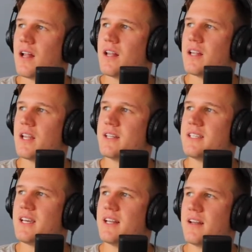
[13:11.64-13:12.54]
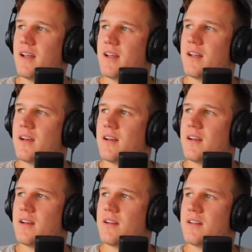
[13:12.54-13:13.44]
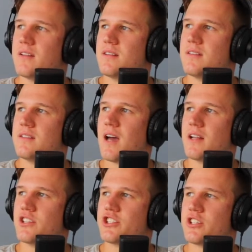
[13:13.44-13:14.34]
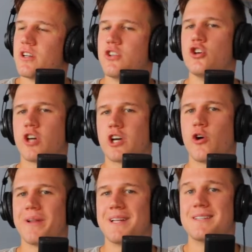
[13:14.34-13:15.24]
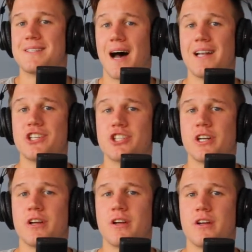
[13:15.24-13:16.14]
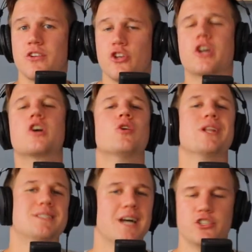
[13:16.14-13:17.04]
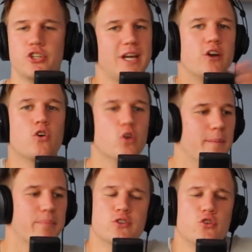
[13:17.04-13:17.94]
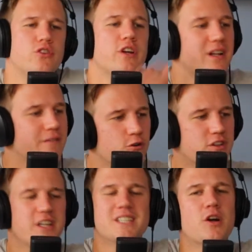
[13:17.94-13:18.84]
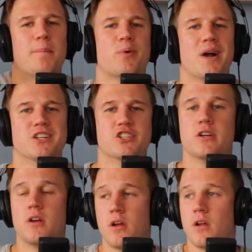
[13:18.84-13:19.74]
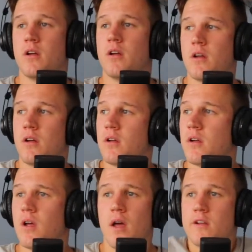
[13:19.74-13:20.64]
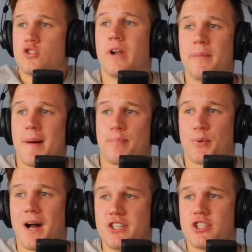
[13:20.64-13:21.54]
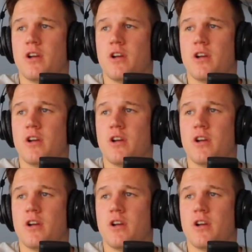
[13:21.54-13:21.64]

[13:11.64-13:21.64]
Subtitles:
Ladin. Dunch. You could call it dunch. You cannot call it brunch. 2:30 to 4:30 is not brunch. Talking about brunch,